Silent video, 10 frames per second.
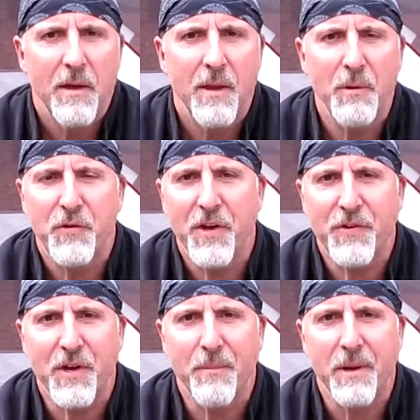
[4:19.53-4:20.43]
Number
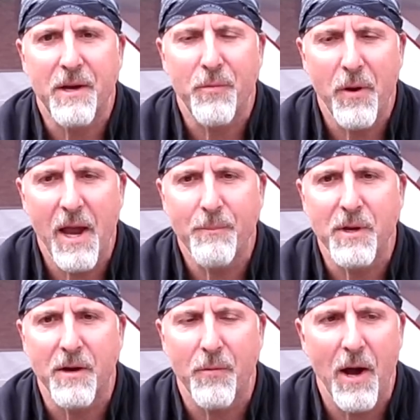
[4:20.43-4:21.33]
6, it could be
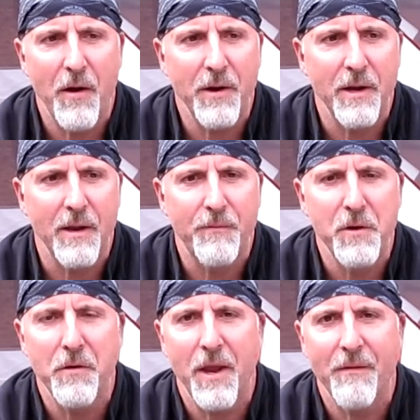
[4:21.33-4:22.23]
cramped and crowded, and if
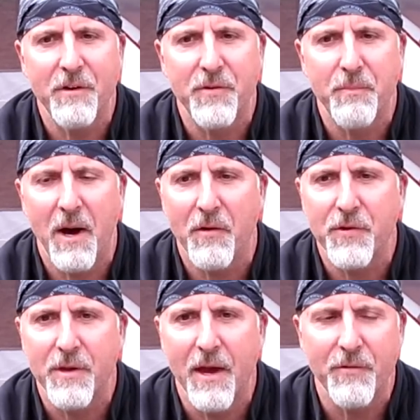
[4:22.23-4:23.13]
you don't have your
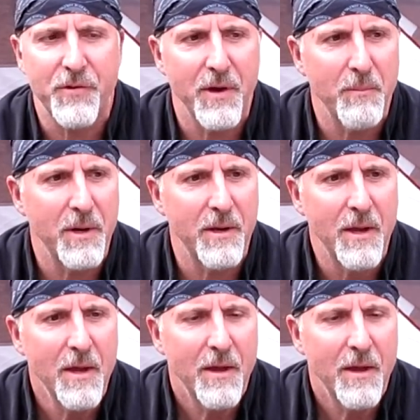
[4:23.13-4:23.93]
spouse and you have someone